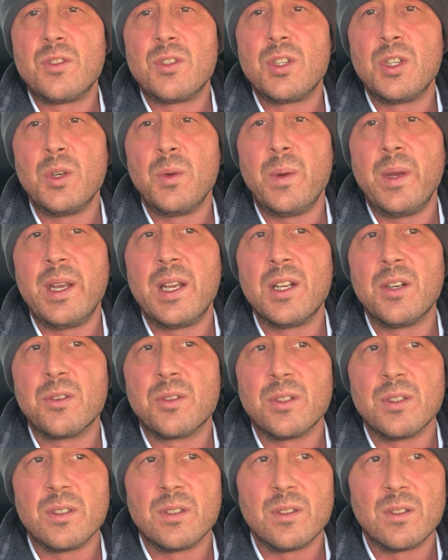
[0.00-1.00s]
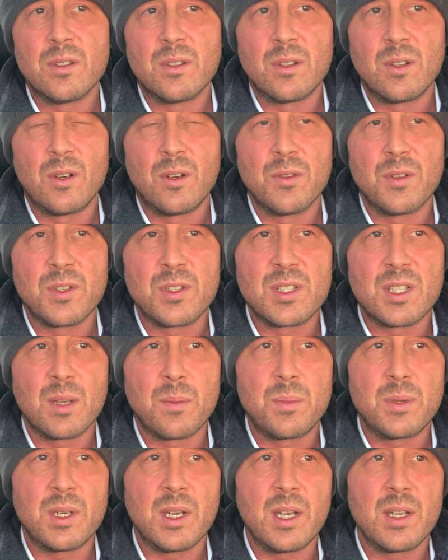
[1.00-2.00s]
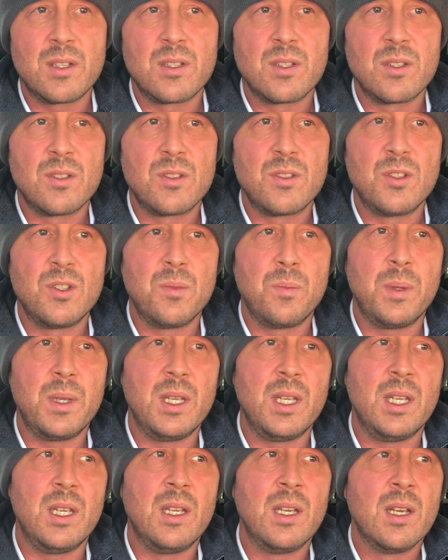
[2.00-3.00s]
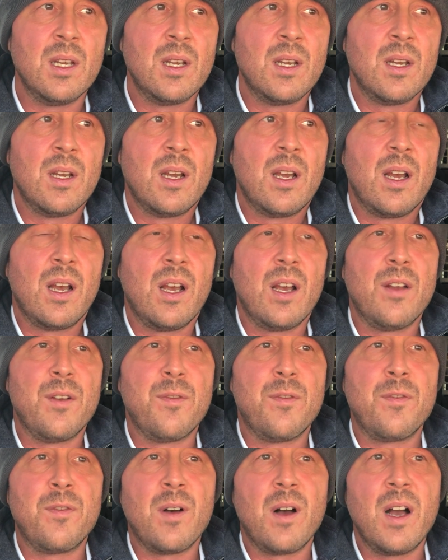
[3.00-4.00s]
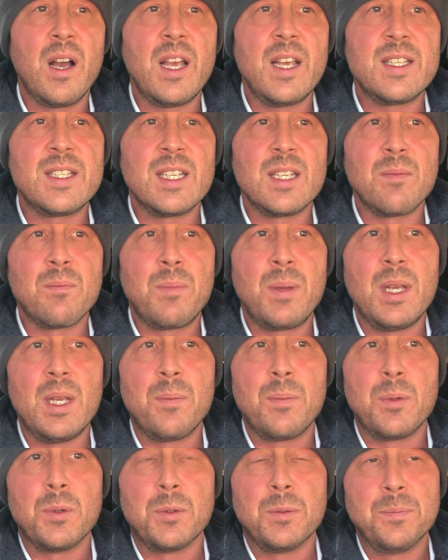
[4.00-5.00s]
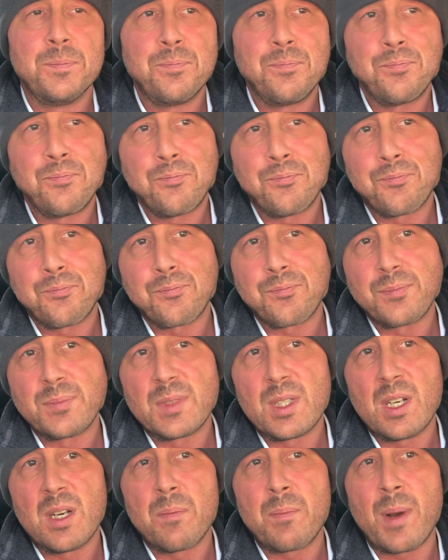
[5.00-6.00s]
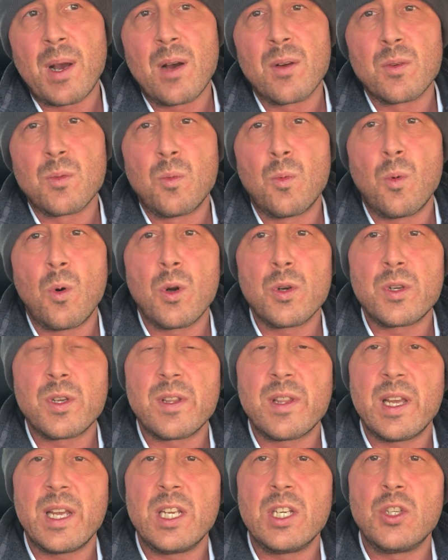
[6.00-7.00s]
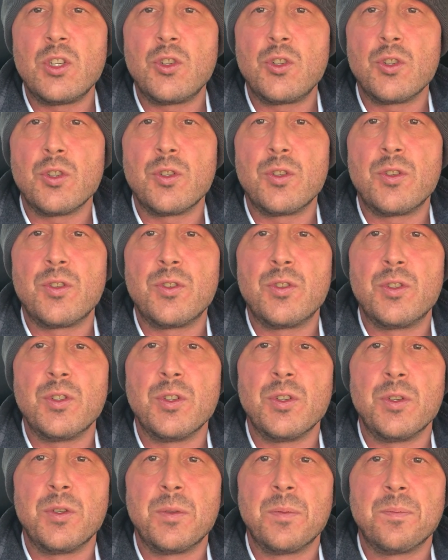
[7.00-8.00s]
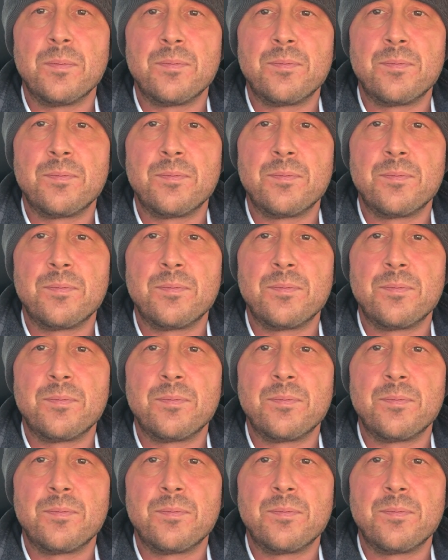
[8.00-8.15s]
too ignorant on the subject to be advising people about what they should do.